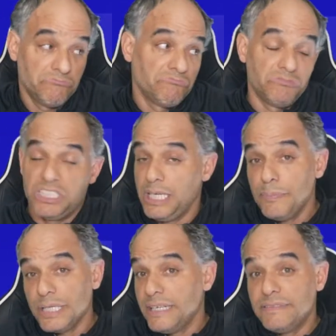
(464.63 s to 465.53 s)
she
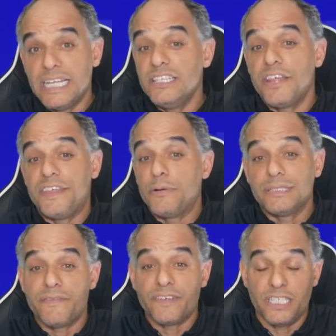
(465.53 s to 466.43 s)
believes that nothing was
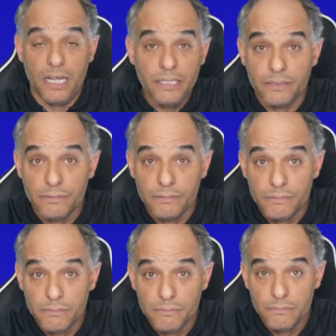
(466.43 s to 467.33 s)
ever done.
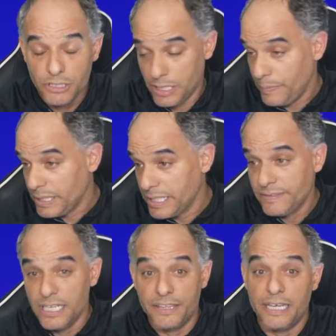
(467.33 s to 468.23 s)
She believes
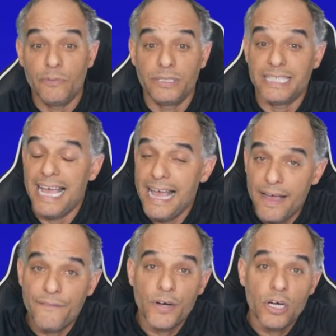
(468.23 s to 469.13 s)
nothing was
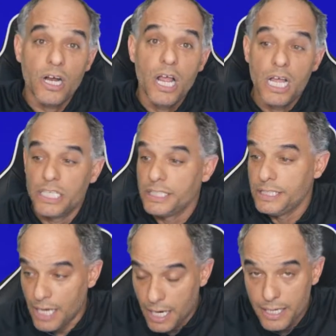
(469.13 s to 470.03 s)
ever
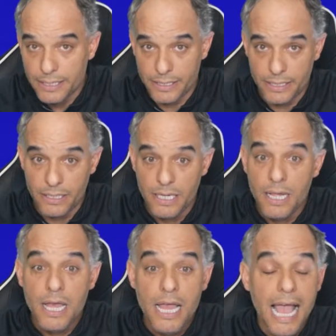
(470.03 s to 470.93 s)
done.
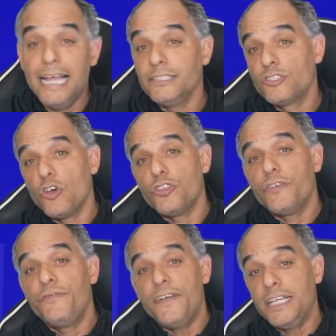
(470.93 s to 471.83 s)
And so
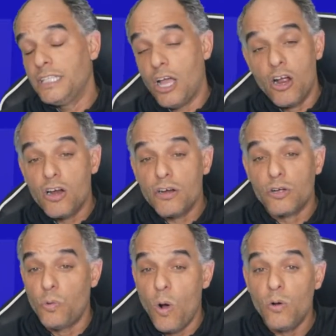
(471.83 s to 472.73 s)
her
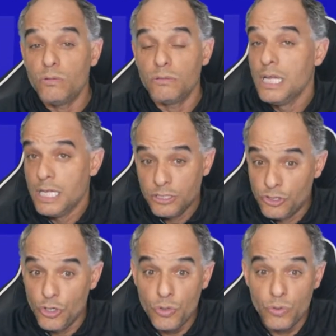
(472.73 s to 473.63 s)
quote
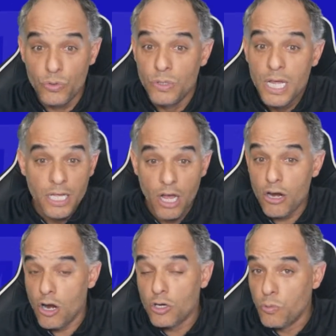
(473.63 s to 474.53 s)
to
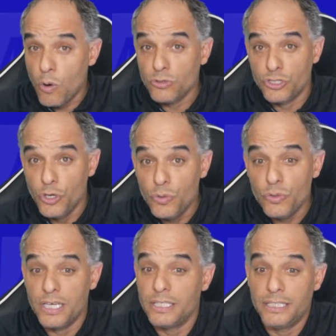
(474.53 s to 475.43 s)

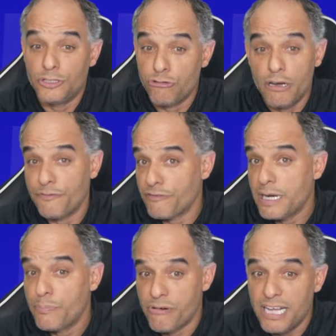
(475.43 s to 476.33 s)
the Detroit Free
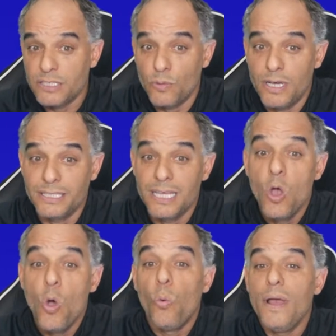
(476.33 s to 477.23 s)
Press was,
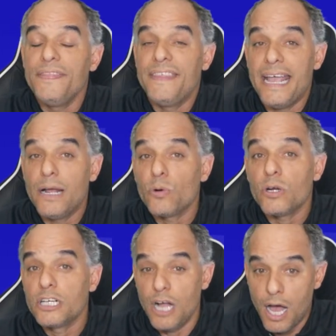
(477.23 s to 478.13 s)
when they were
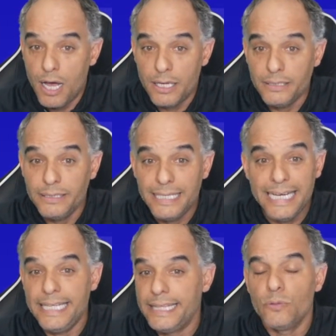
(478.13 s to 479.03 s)
gone,
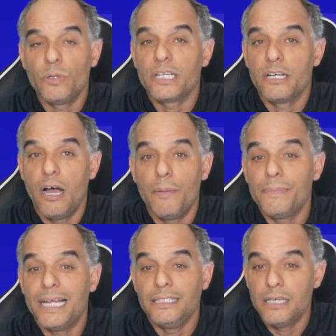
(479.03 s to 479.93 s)
Ethan would come
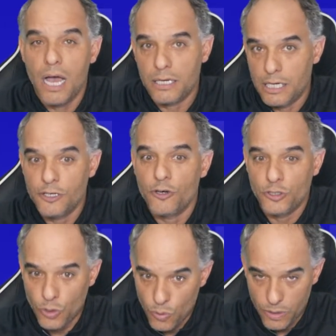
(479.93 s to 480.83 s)
knock on our
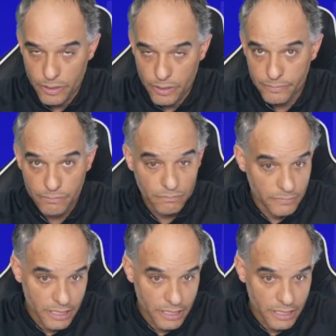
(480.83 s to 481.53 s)
door. This